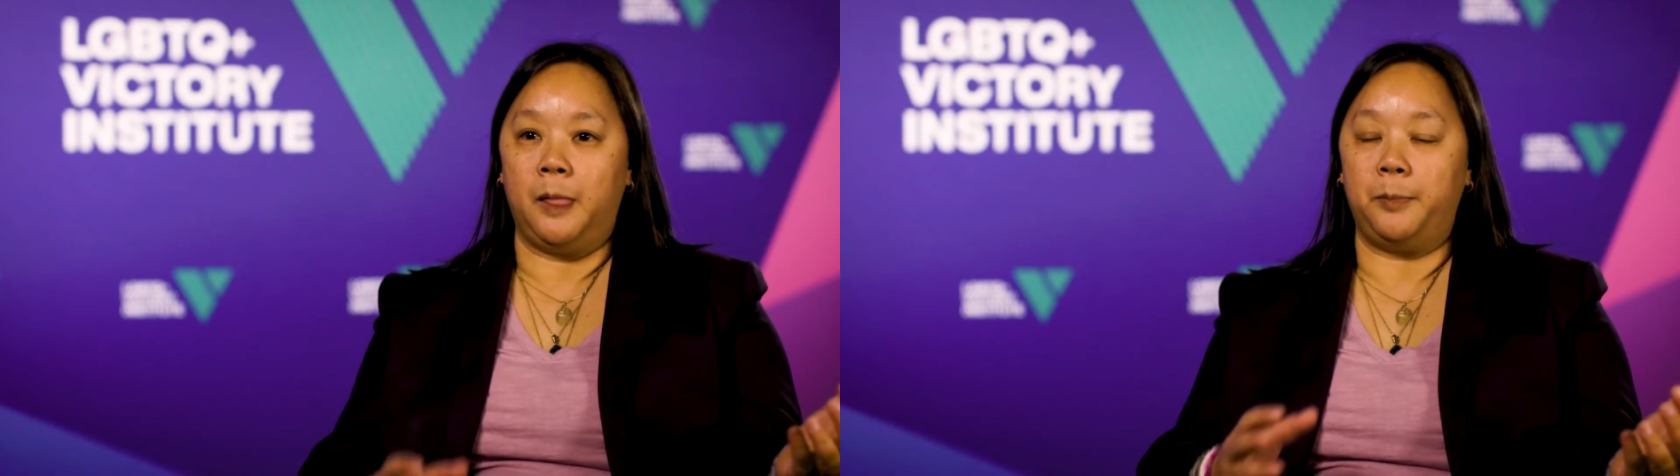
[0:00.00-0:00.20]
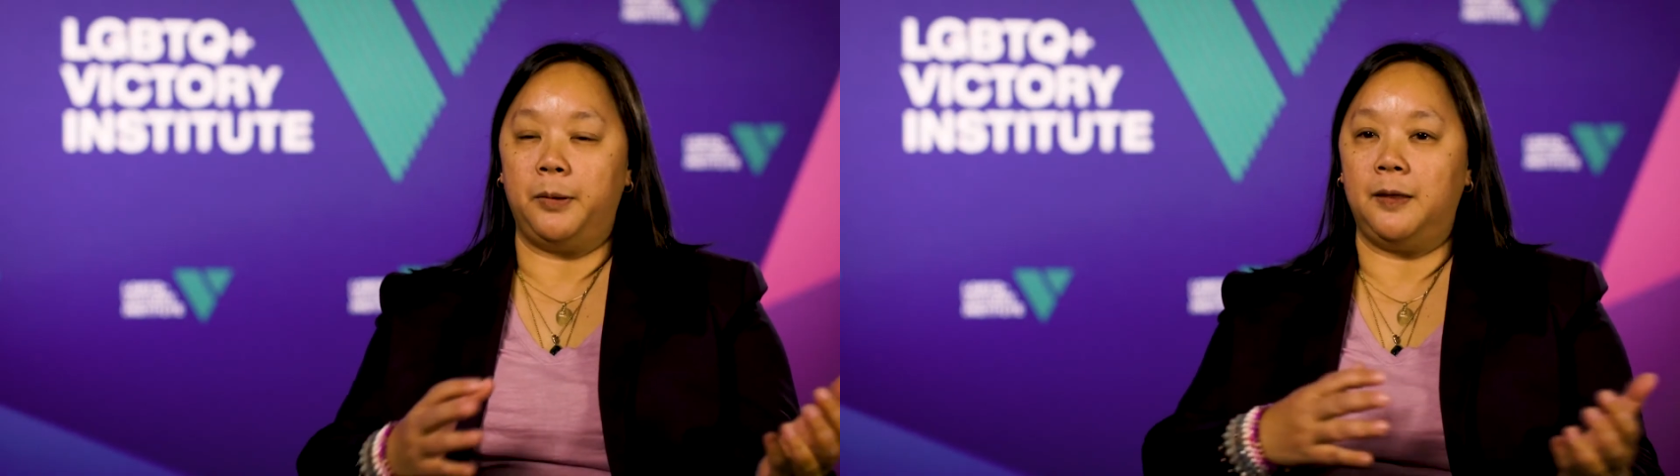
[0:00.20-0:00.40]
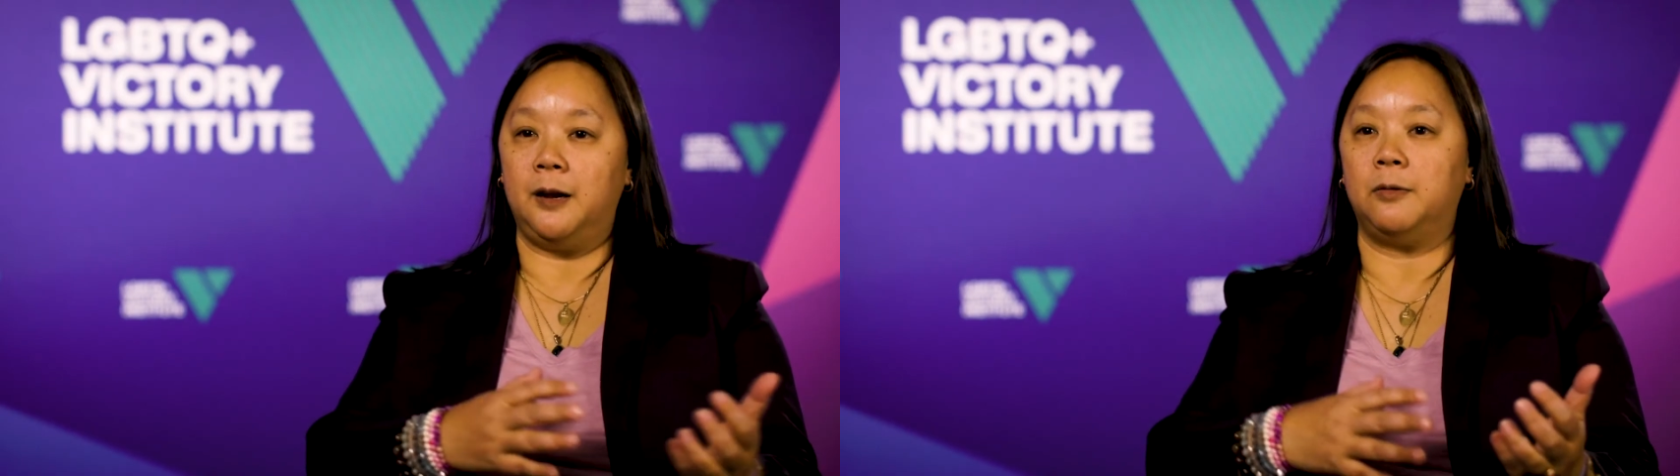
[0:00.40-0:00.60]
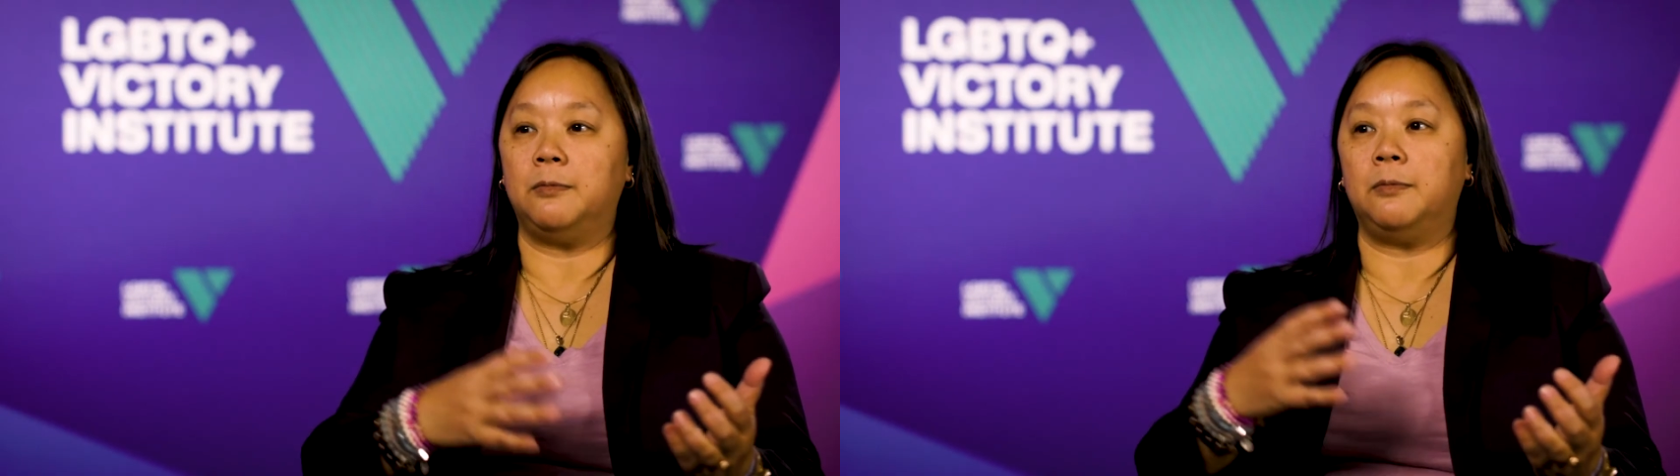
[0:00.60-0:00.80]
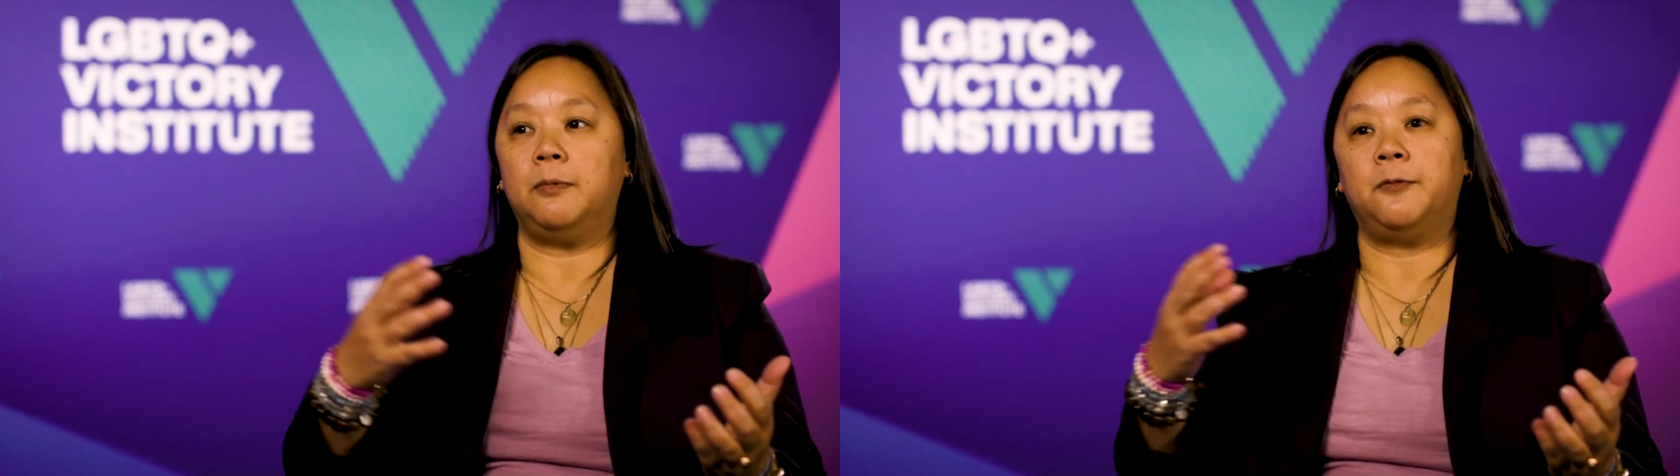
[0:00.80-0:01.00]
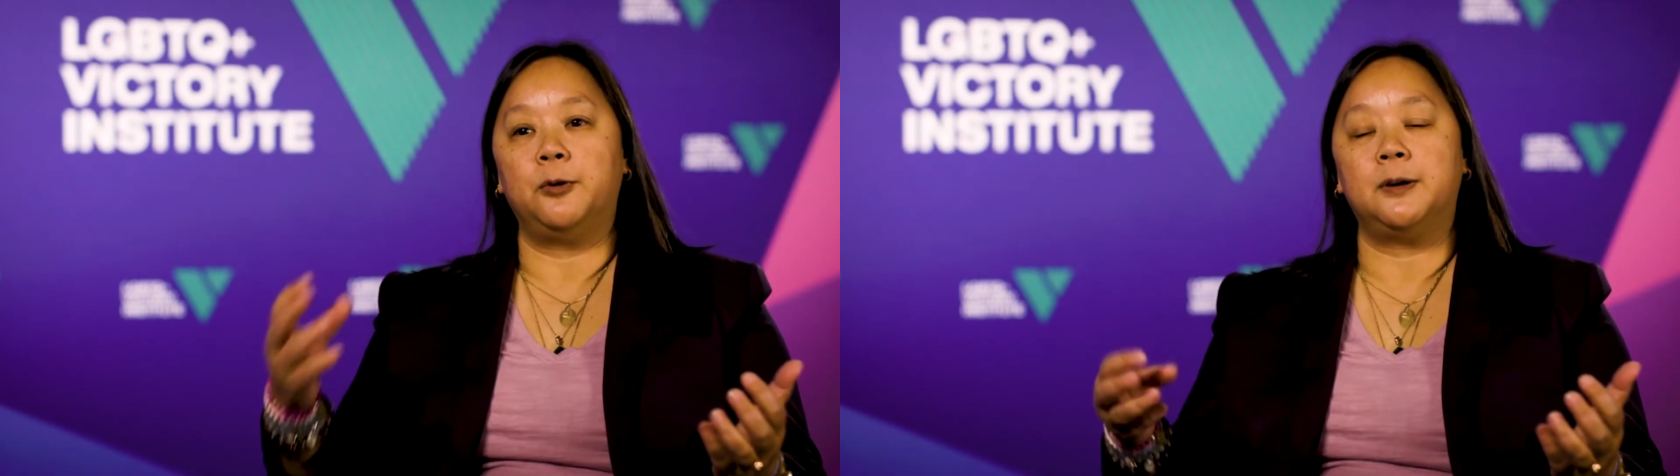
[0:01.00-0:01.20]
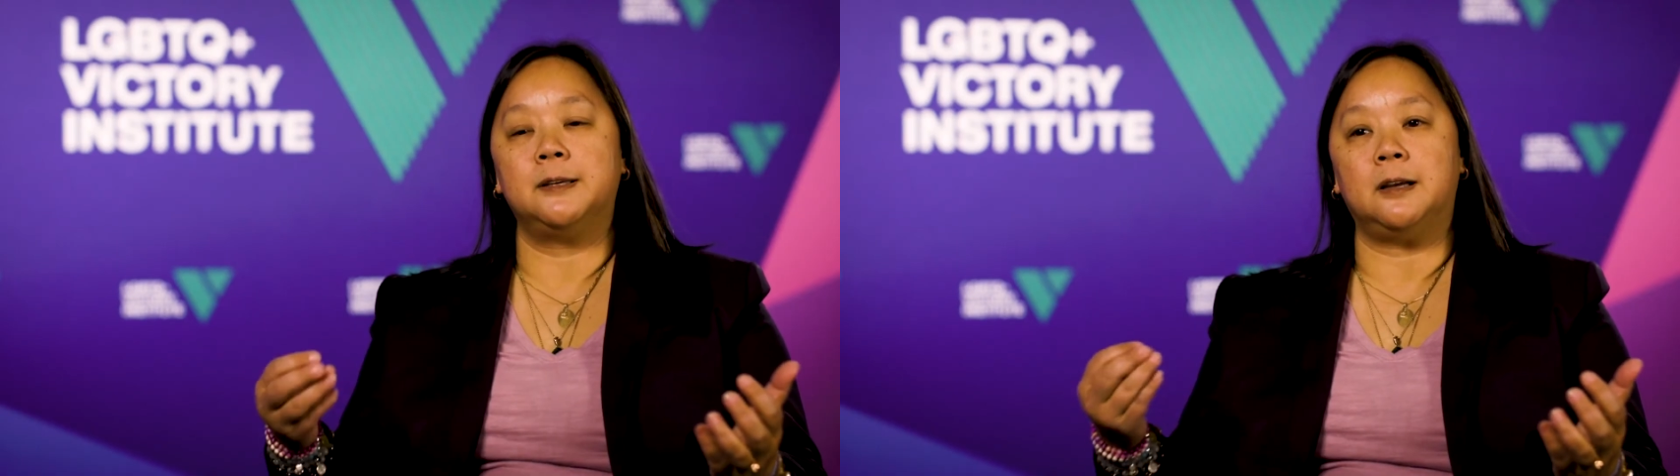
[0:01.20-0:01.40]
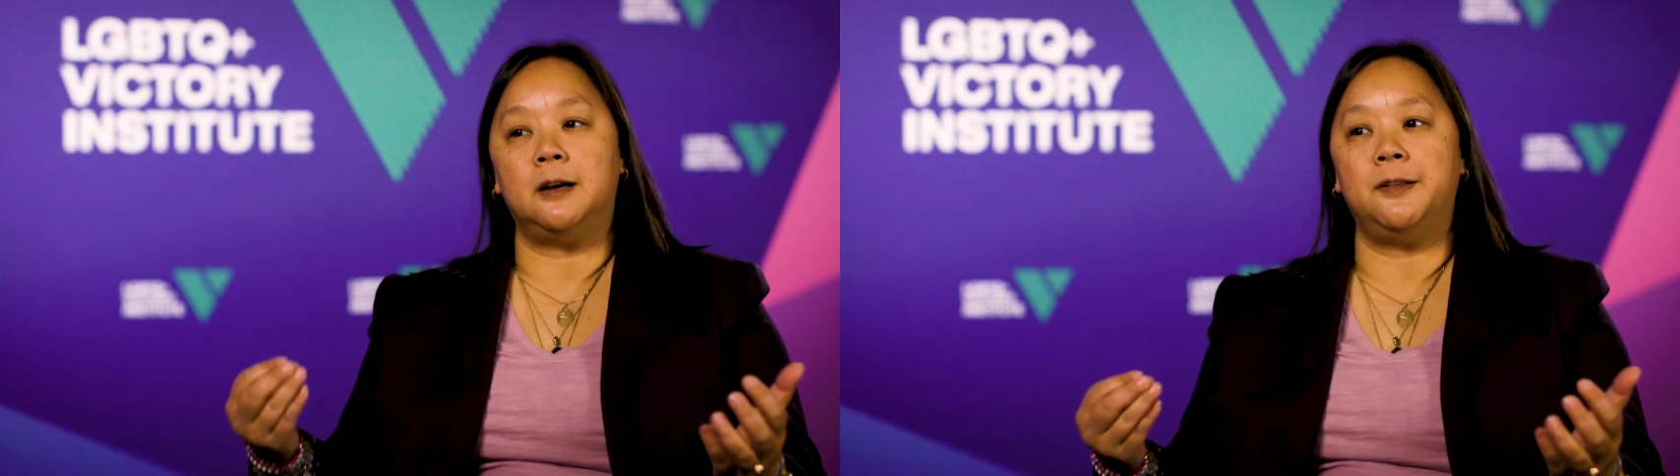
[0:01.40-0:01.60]
but they don't
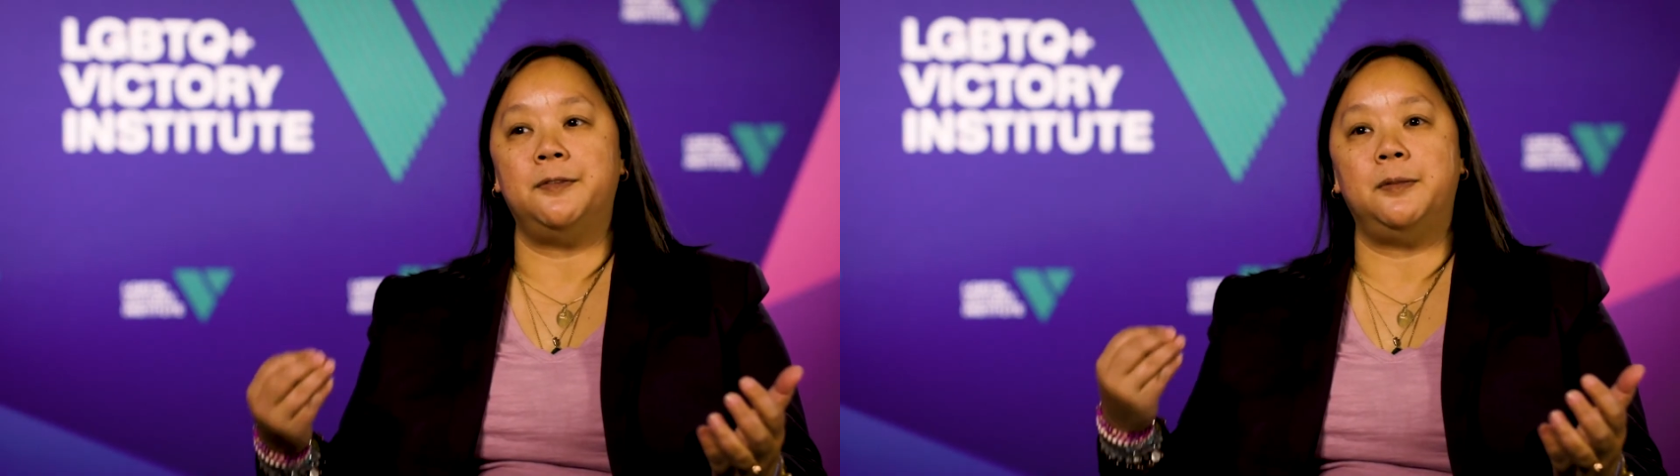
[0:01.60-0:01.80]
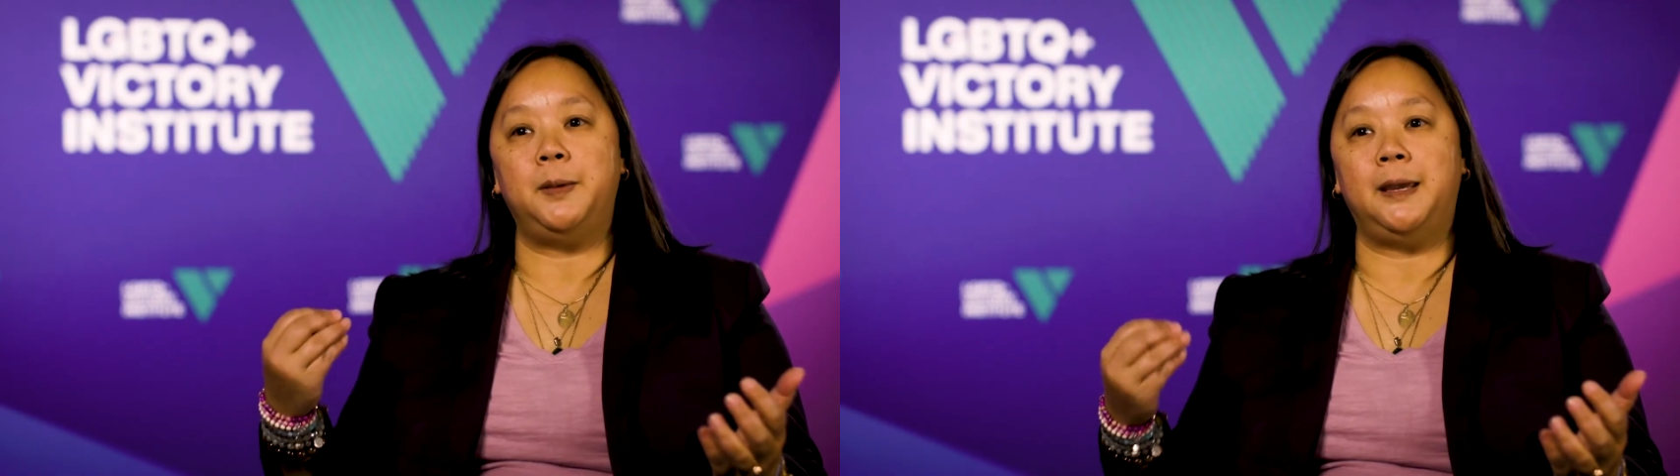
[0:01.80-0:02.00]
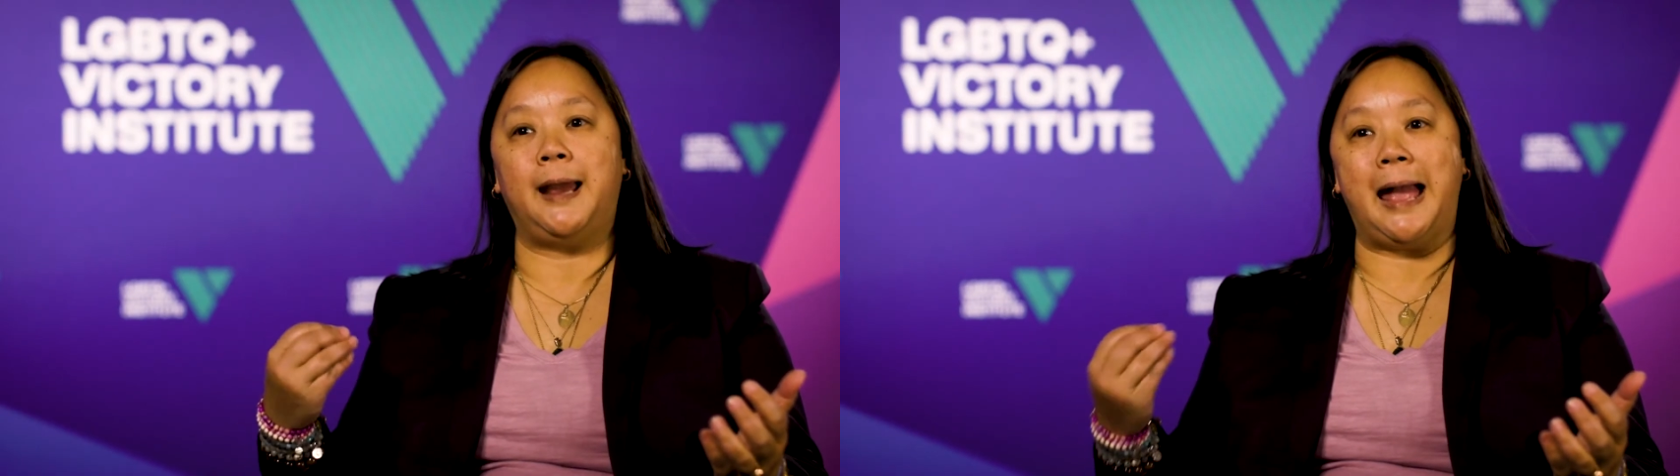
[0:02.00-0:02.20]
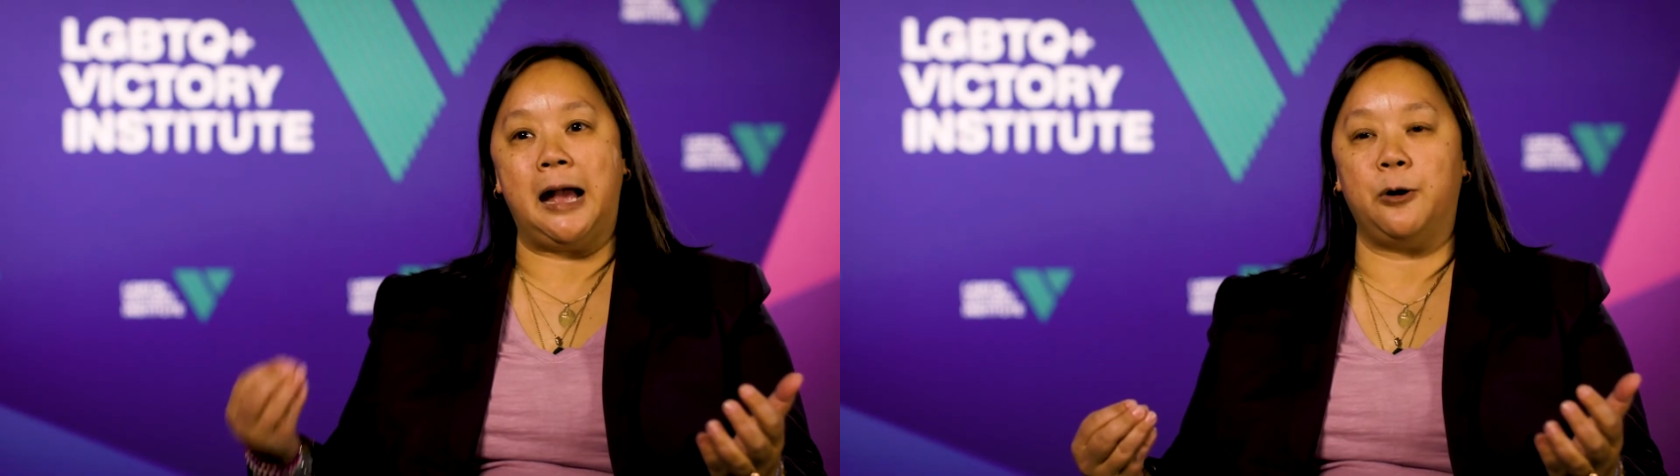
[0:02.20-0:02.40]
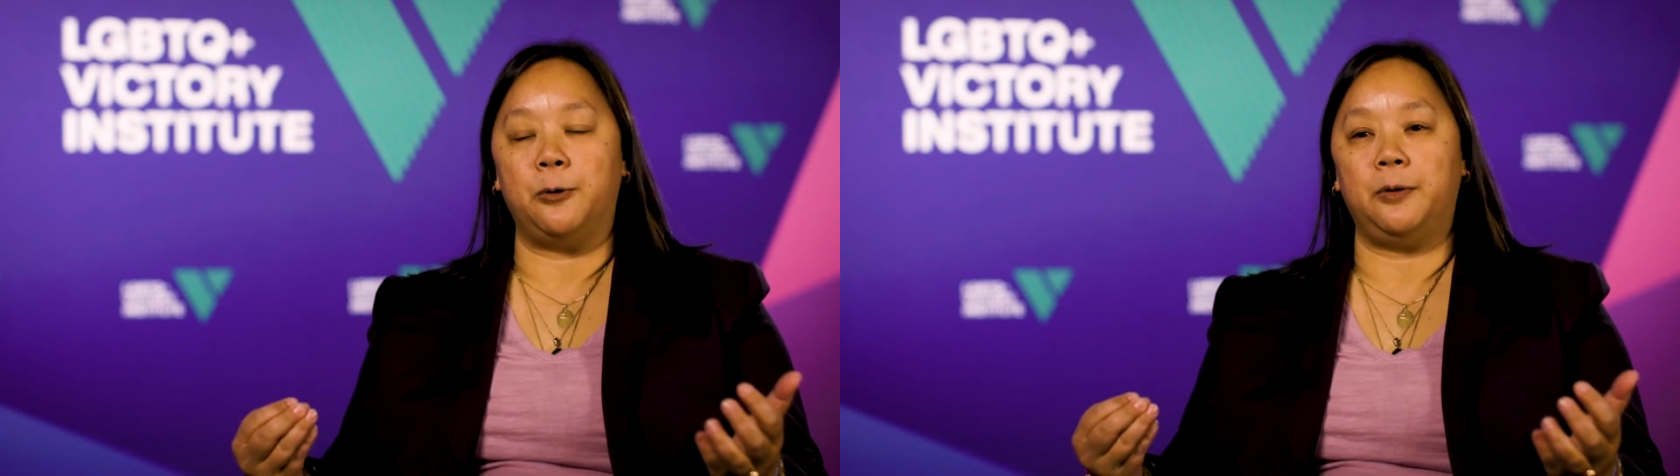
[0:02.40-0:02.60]
focus on being out.